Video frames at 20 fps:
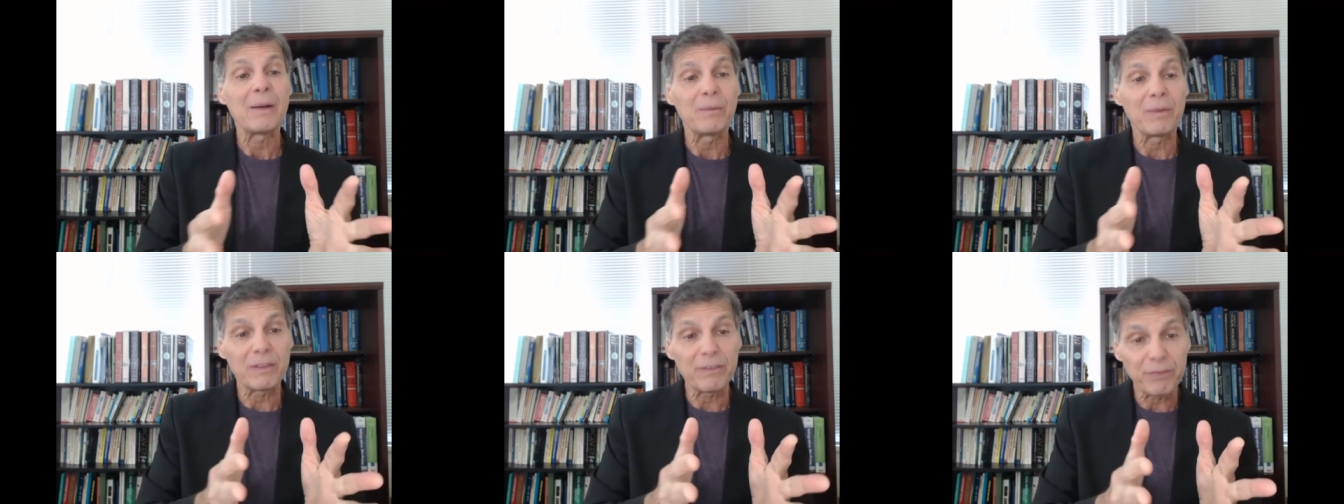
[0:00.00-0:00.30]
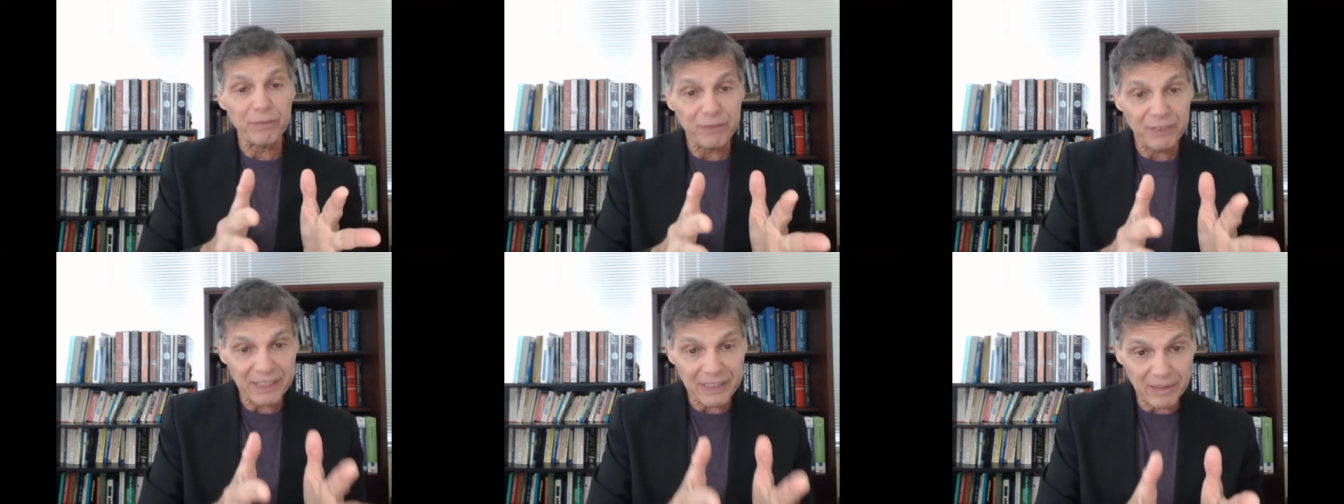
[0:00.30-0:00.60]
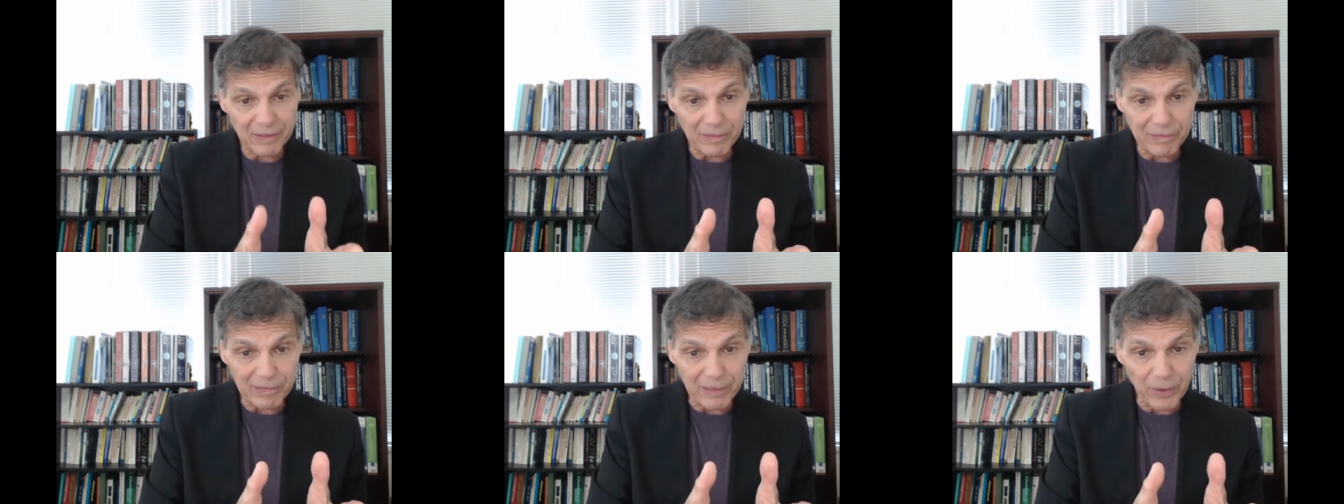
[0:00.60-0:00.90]
with
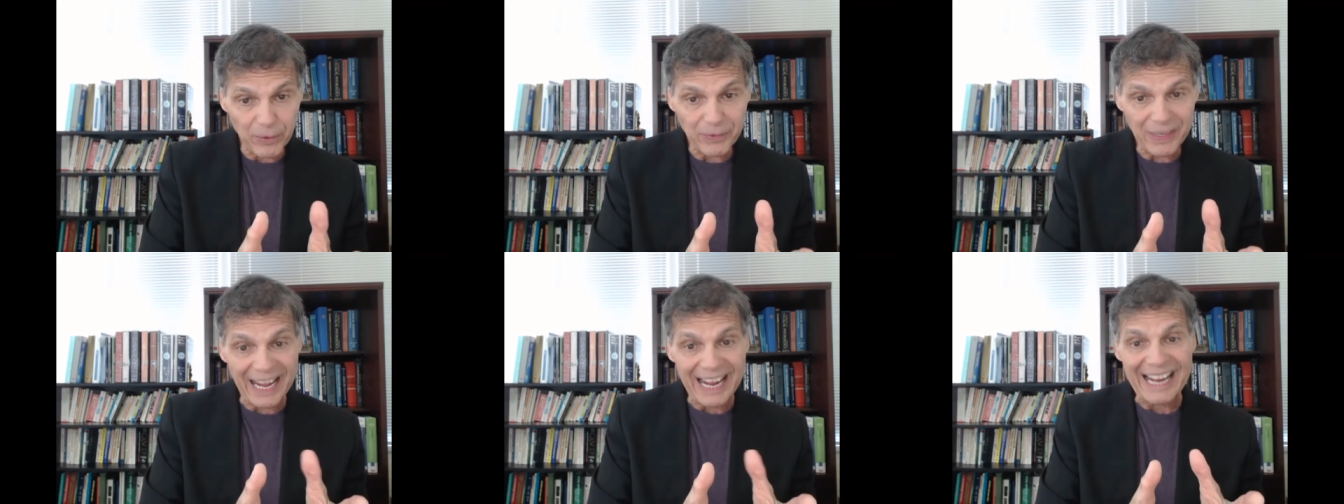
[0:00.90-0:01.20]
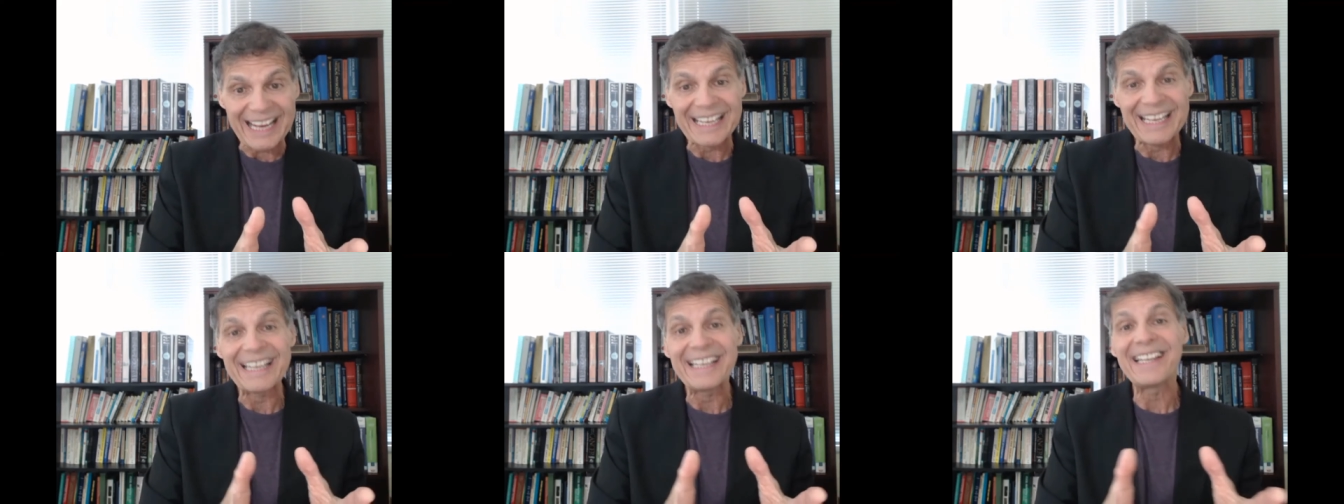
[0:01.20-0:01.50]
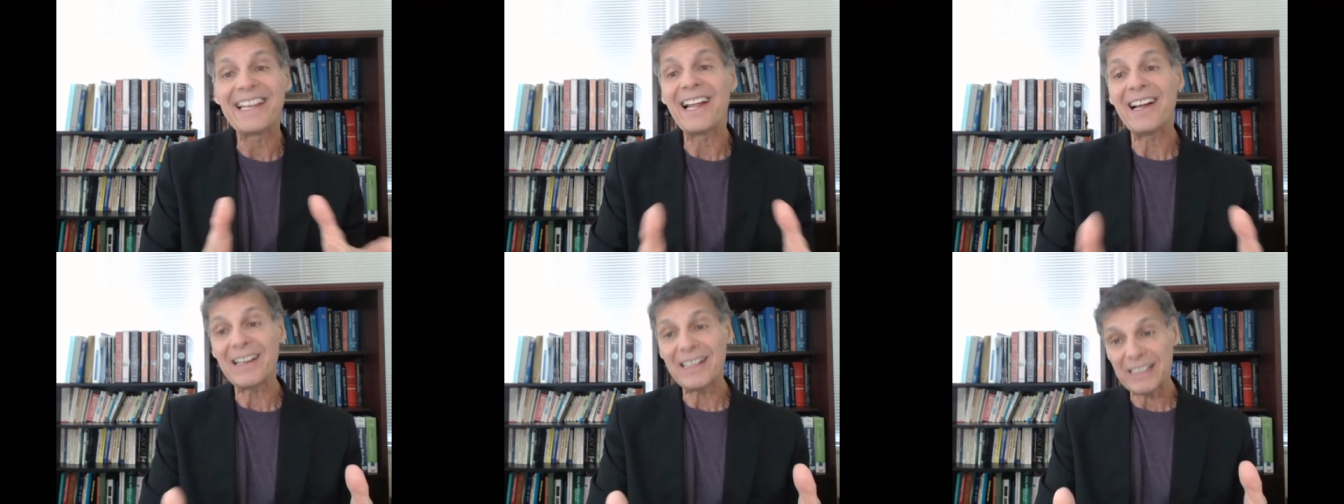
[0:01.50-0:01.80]
fetal growth
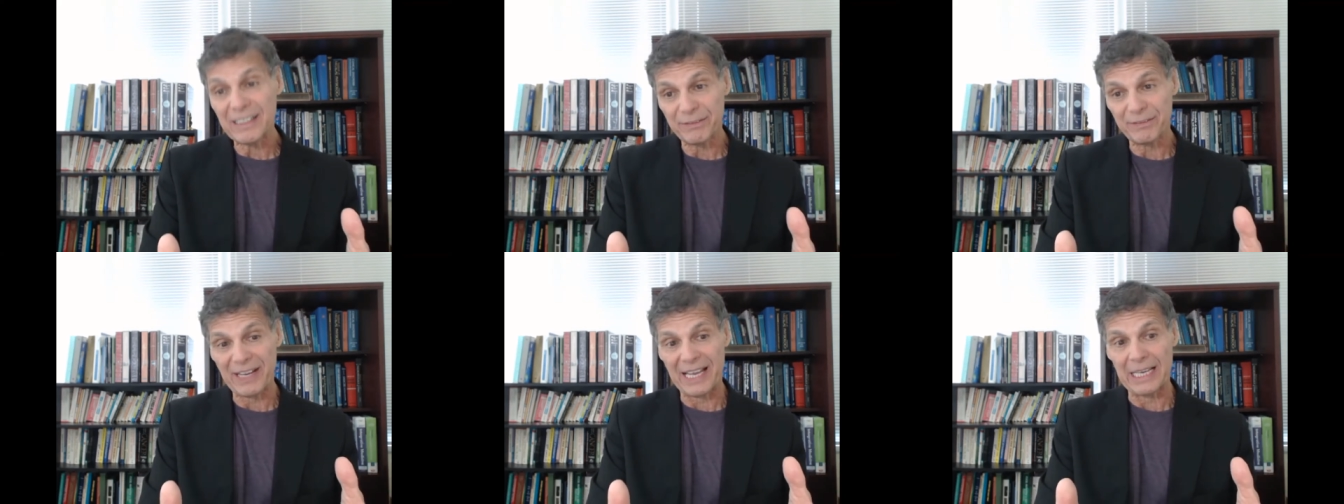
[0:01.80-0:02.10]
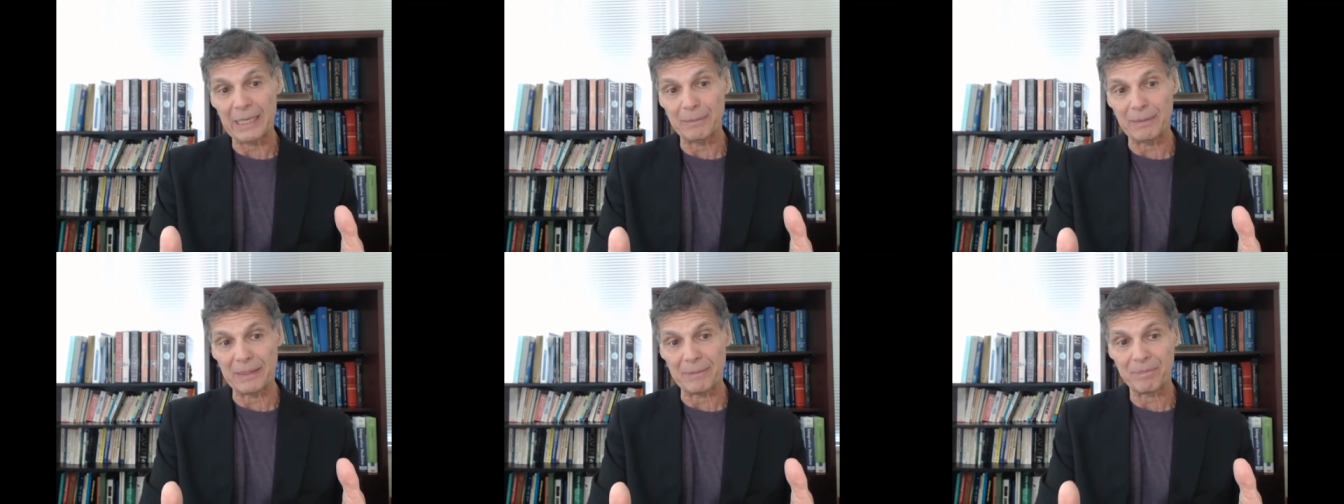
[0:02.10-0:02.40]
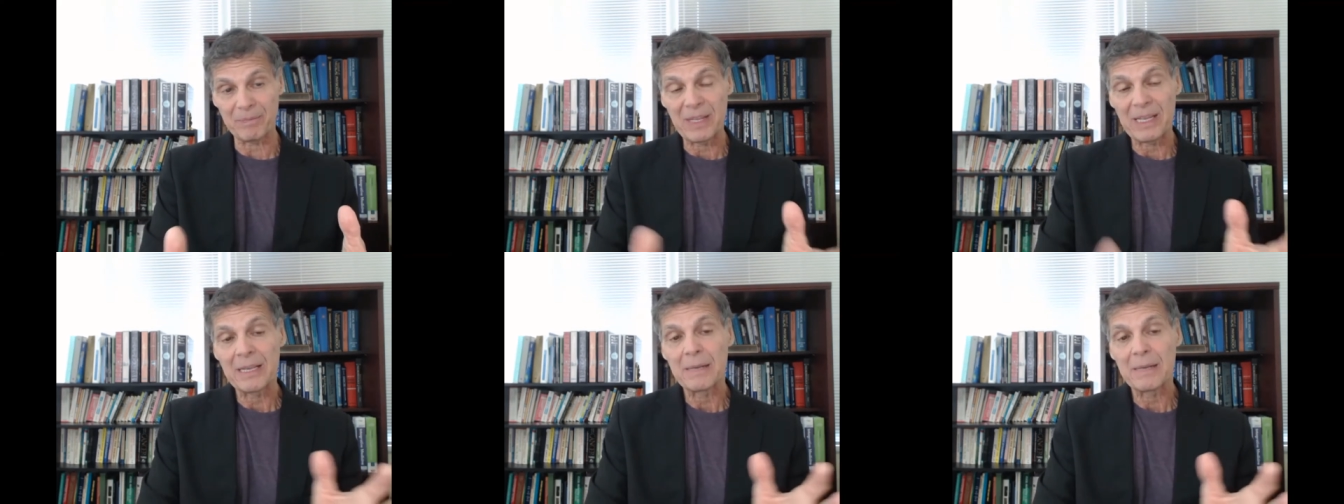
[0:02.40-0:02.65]
and lung development,